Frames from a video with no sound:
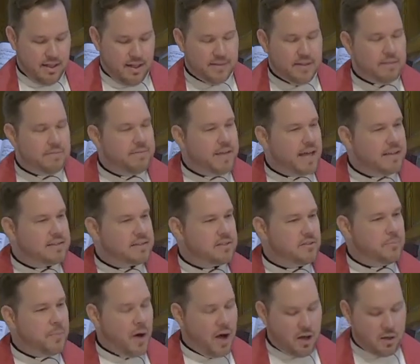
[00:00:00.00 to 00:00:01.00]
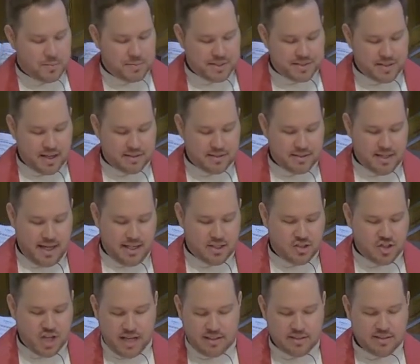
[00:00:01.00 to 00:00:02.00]
In the events of Palm
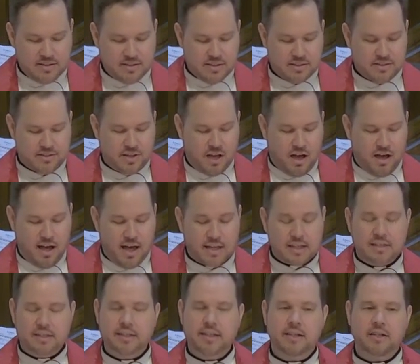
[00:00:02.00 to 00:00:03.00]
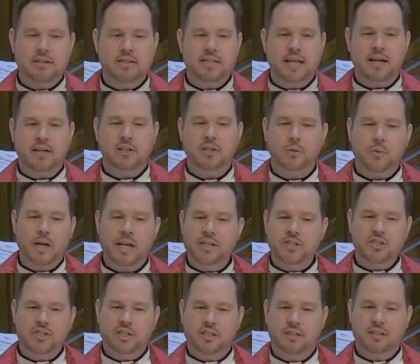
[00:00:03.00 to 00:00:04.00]
Sunday, Jennings saw a clear
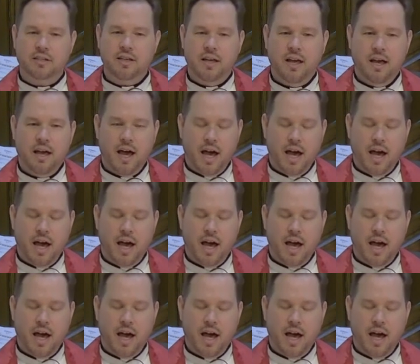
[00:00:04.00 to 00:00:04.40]
declaration